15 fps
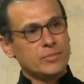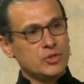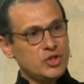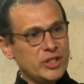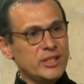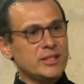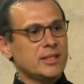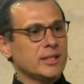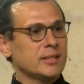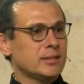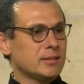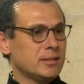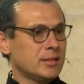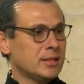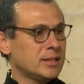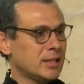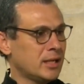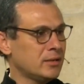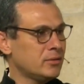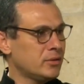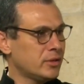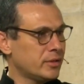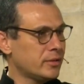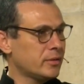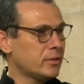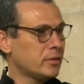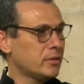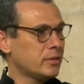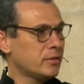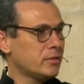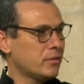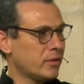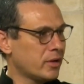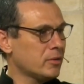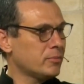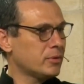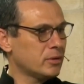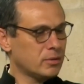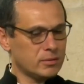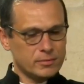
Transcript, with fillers: Jesus is under the rubble.